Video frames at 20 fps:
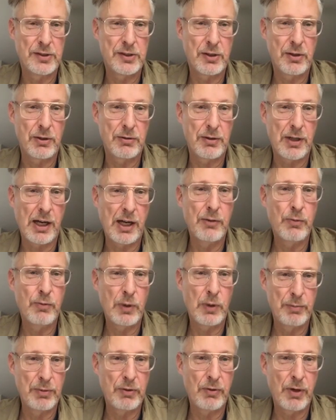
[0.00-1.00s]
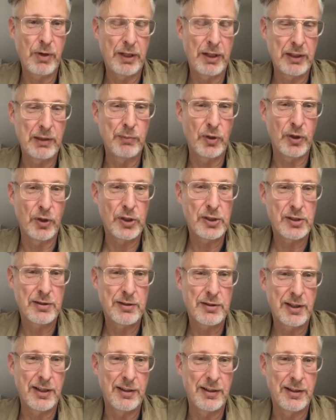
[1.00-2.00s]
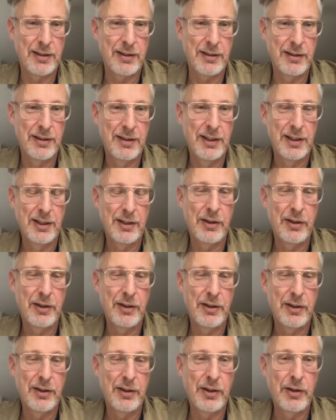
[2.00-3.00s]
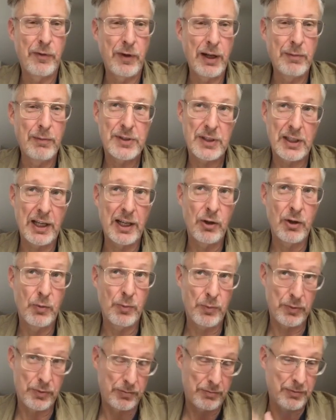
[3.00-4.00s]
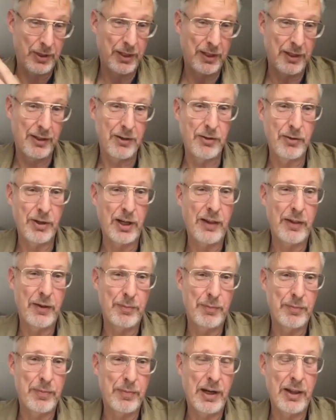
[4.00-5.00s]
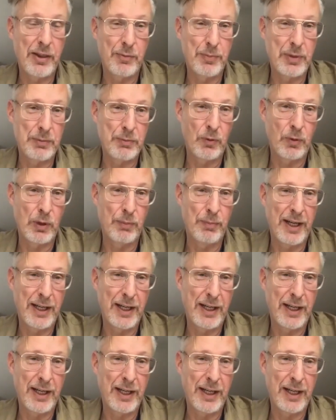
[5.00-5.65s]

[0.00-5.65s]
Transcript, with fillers: So I will be writing books and uh, the films I hope uh, other other people will make.